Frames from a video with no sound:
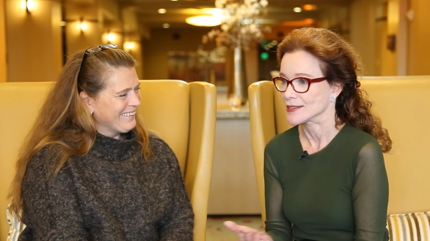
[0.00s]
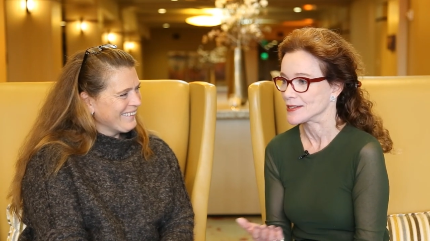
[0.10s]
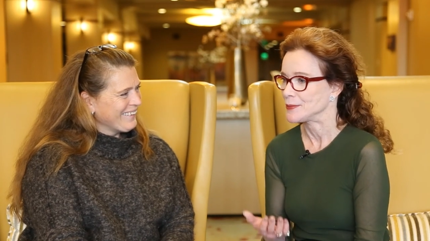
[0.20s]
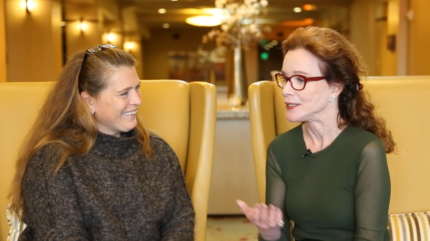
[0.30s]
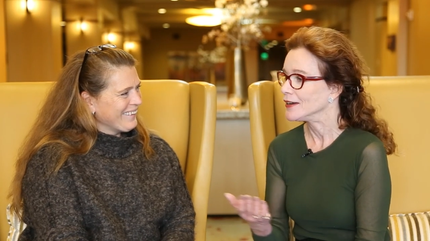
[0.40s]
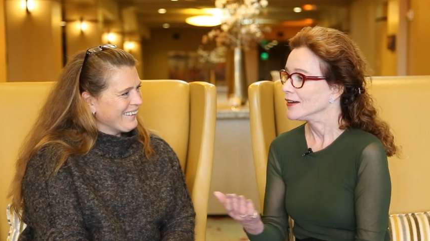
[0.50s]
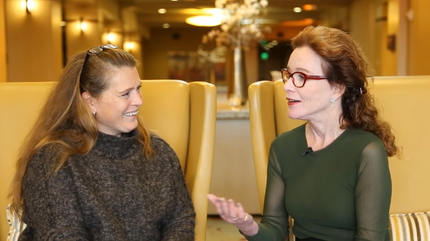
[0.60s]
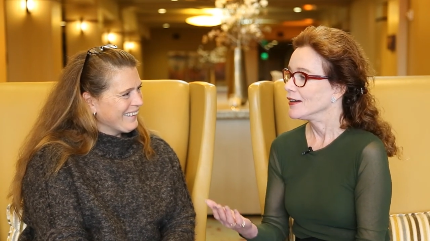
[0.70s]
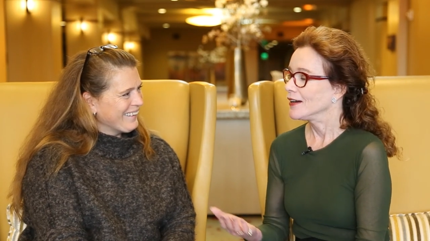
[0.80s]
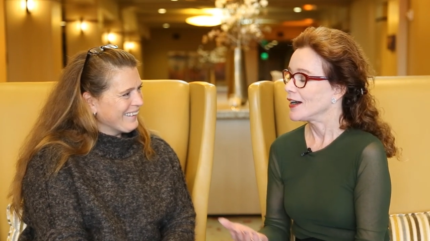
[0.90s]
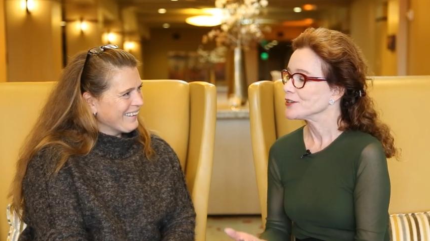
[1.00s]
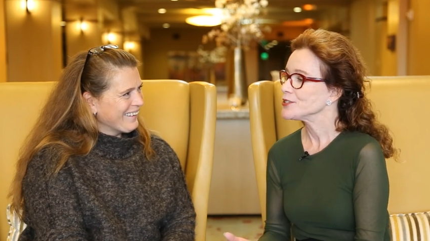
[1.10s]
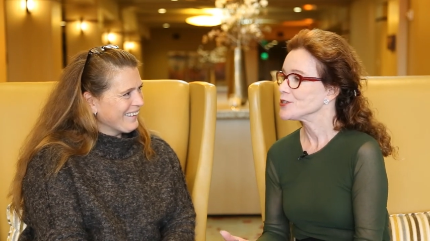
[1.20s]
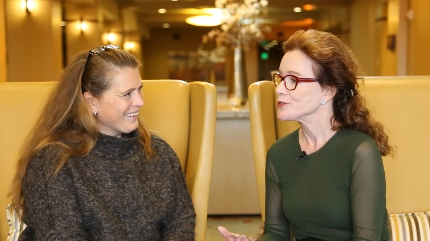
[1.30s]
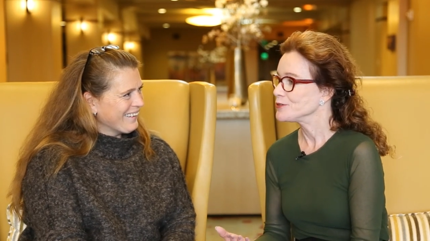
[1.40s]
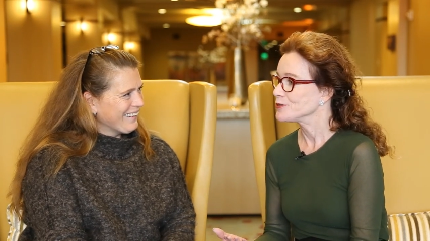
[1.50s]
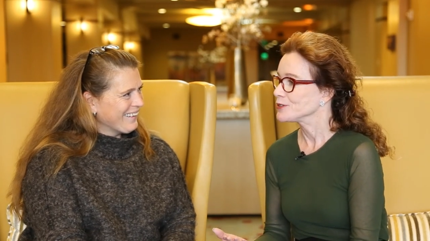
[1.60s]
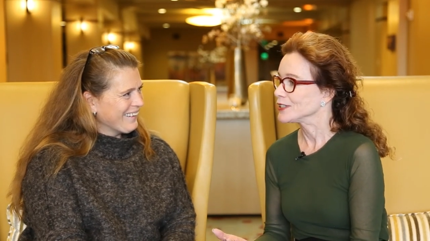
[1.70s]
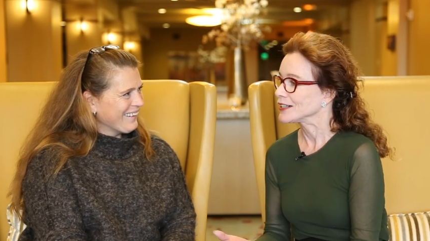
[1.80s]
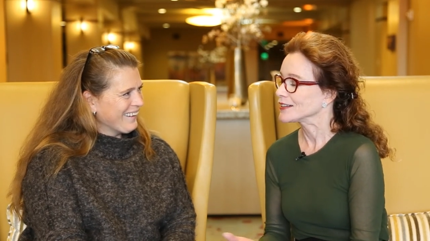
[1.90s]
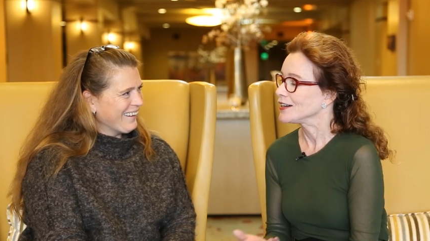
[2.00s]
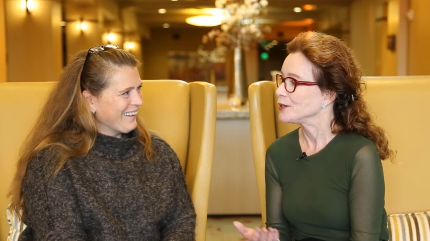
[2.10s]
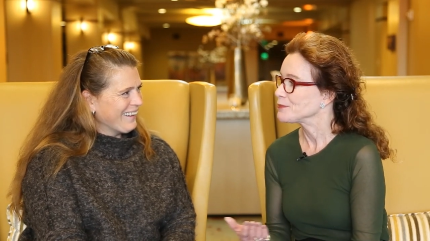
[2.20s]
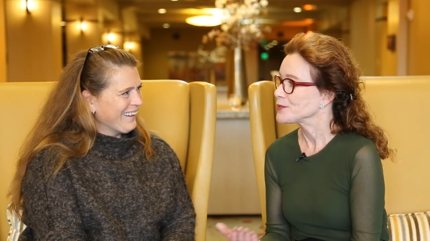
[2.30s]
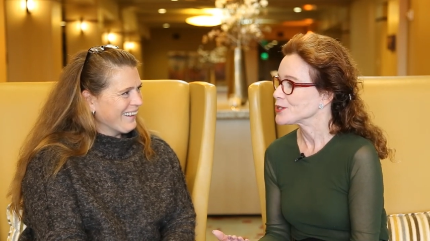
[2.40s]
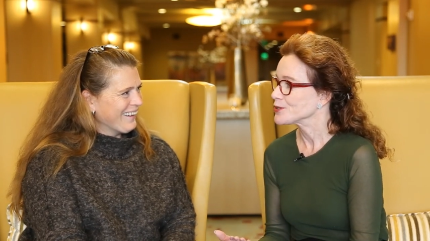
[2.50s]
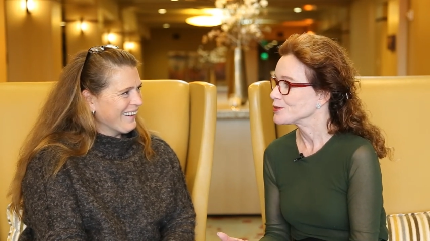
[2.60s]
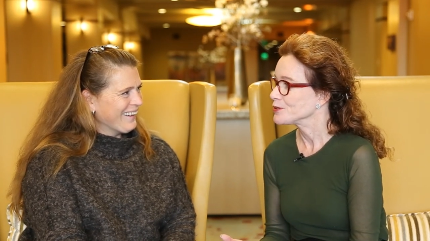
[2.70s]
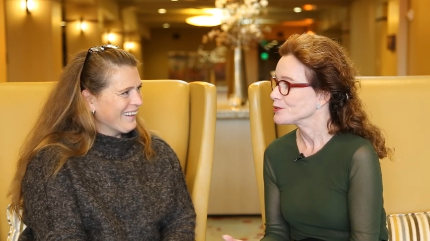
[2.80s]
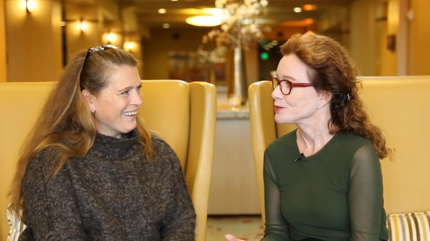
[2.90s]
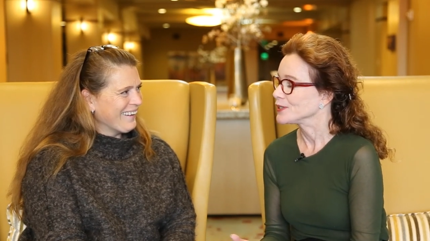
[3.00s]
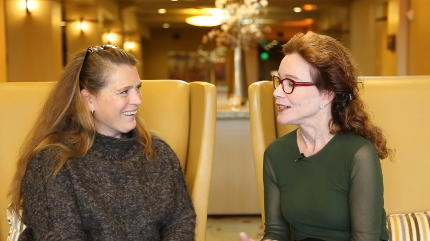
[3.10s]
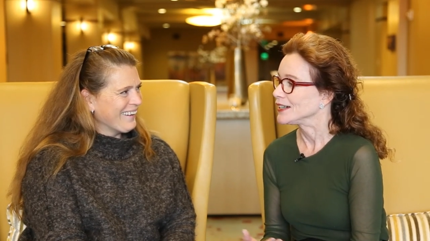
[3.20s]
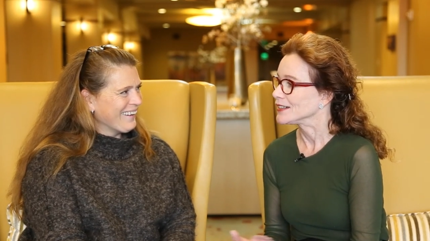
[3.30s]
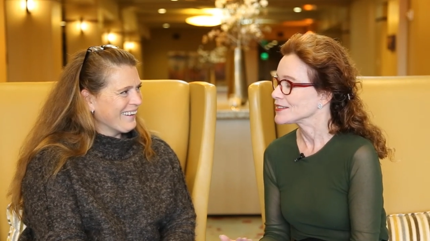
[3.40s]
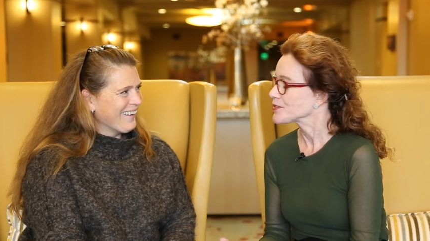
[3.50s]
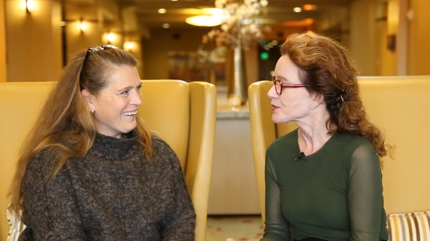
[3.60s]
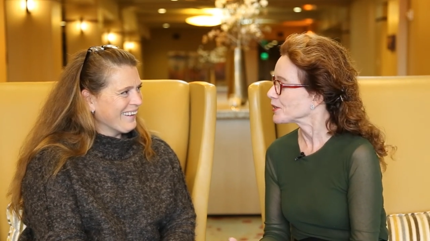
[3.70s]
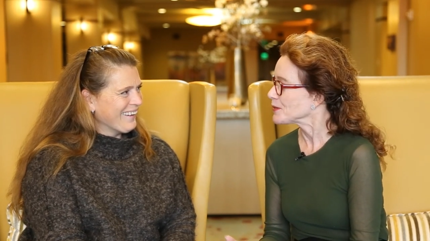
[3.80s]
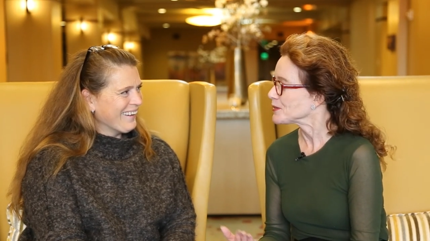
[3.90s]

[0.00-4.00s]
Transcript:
Speaker 1: I mean, how did you uh, come to uh, describe